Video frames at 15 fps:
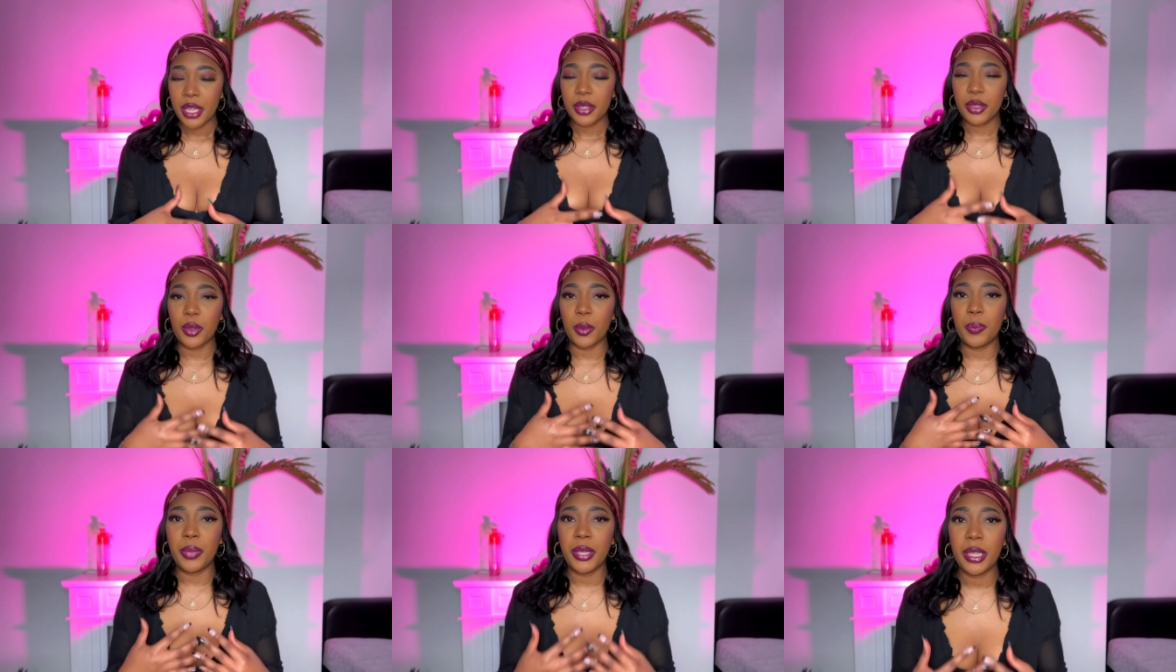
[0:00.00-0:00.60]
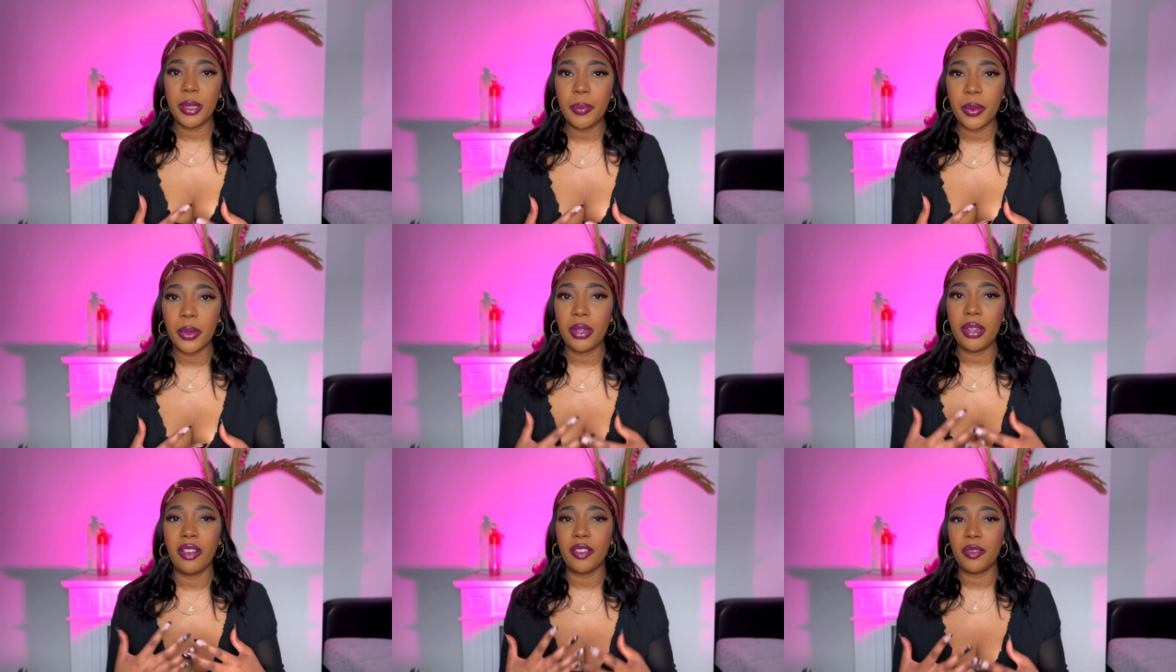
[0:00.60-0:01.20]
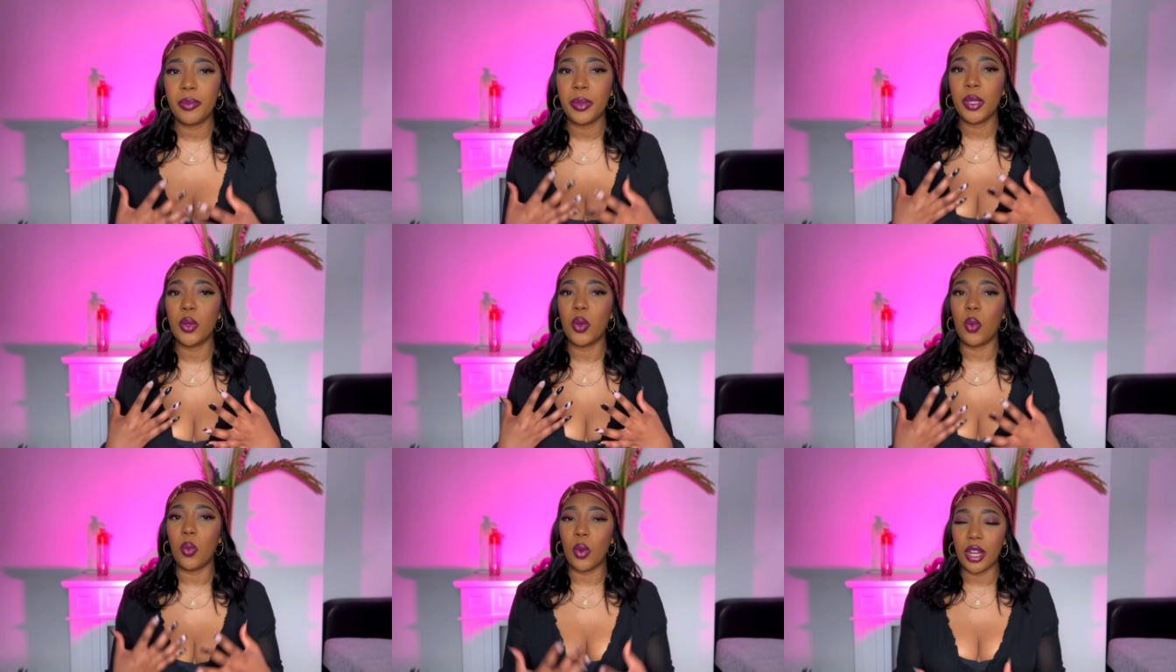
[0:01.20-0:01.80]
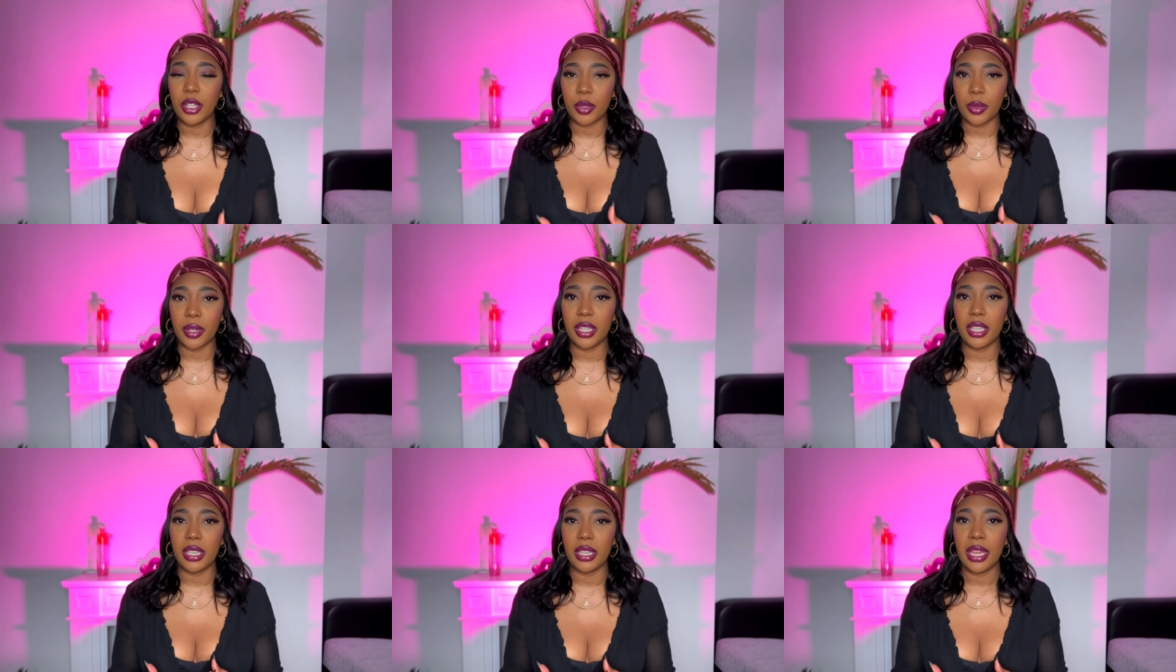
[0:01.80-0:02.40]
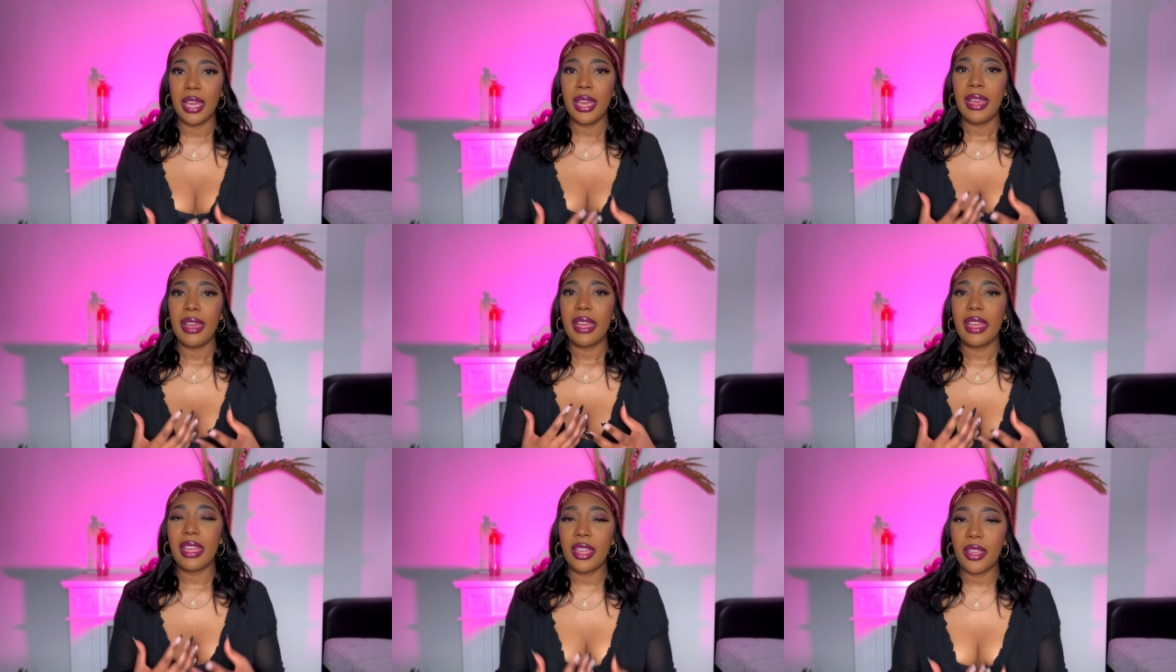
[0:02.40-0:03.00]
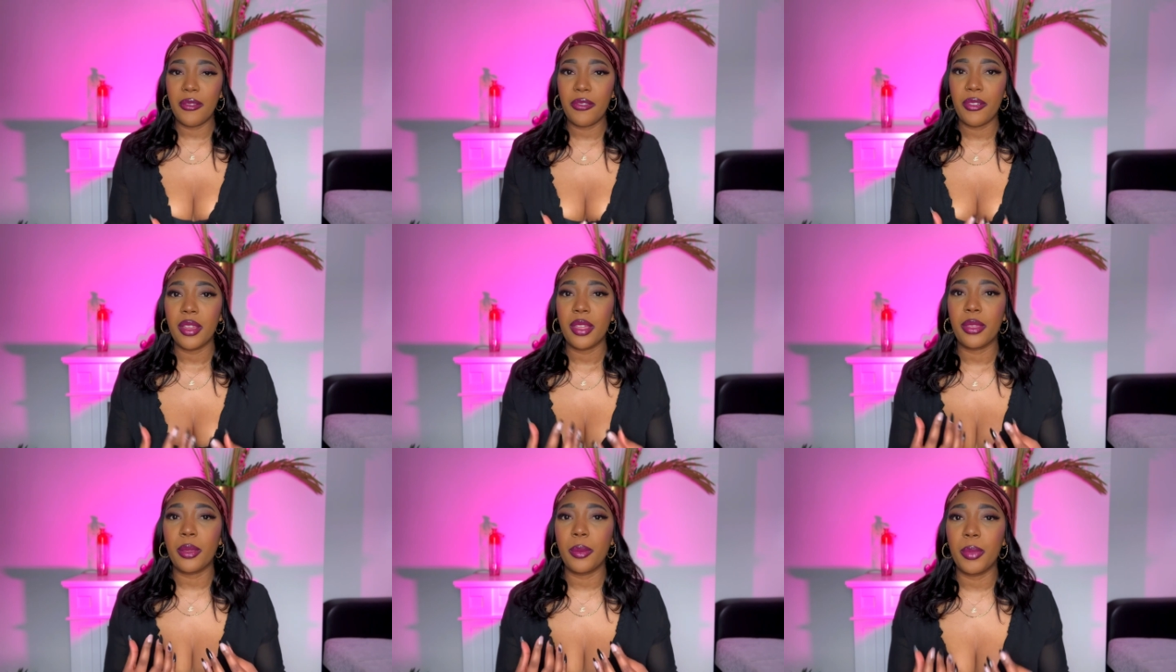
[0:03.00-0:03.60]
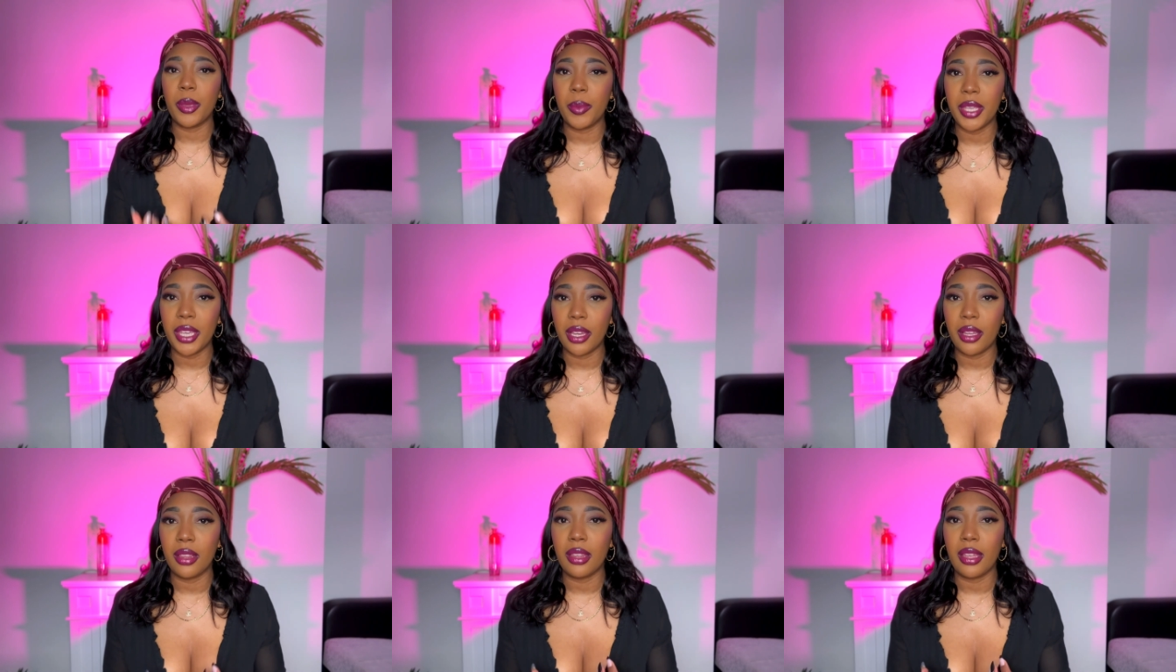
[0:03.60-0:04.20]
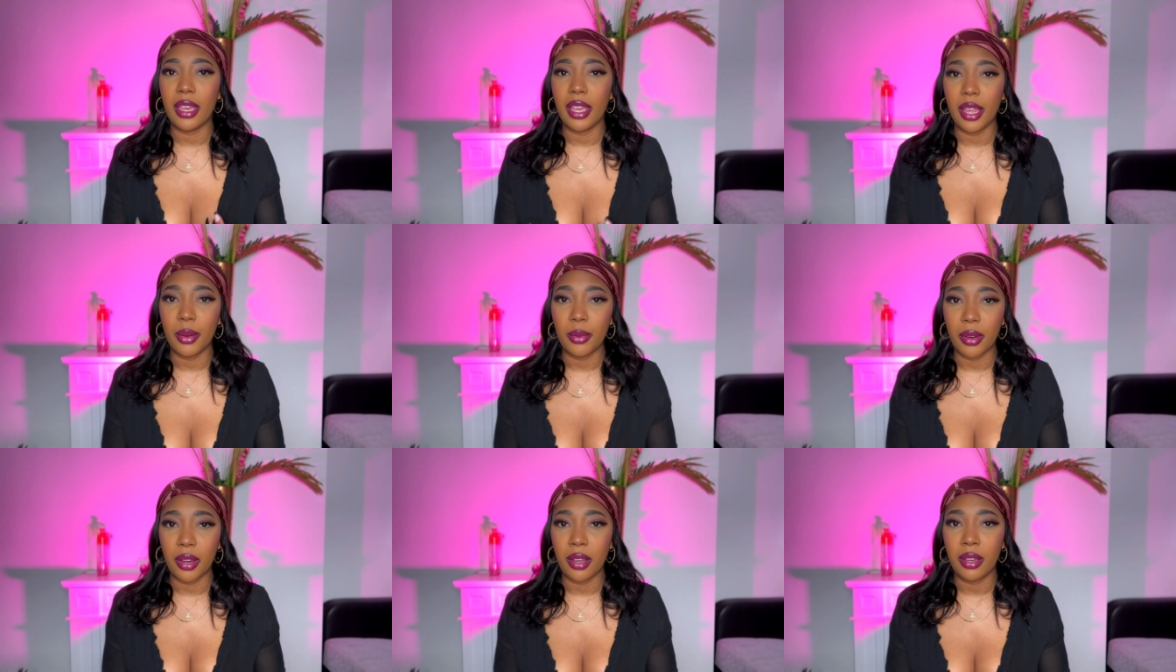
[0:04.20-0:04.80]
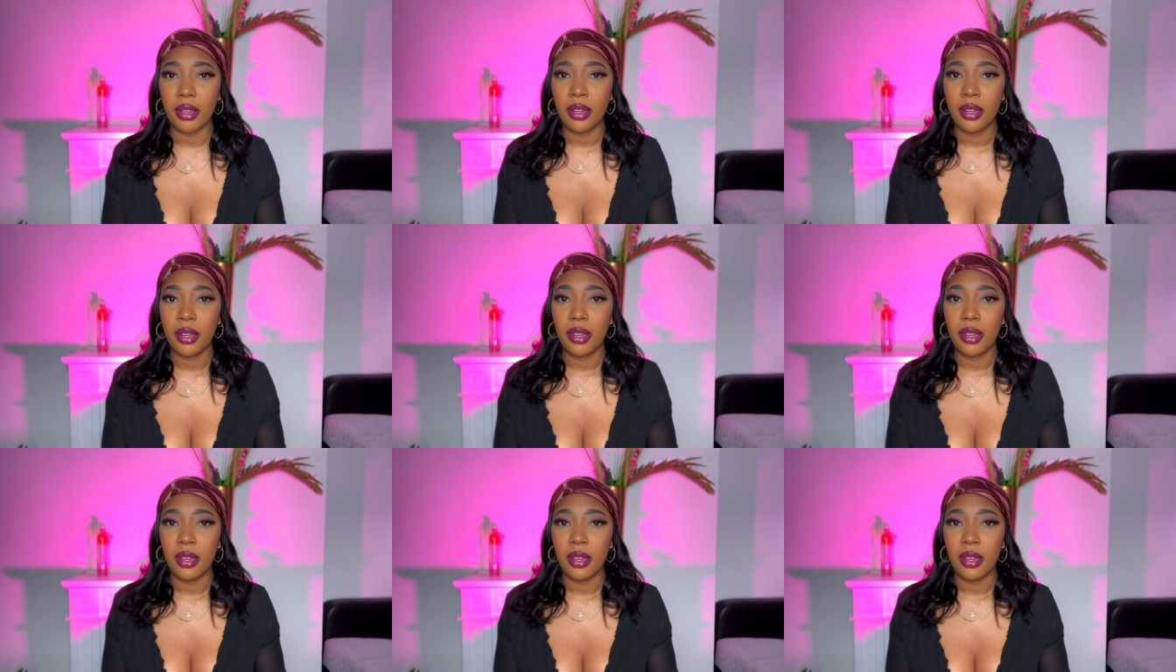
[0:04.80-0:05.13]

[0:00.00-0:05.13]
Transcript: So people have been wondering if the BBL era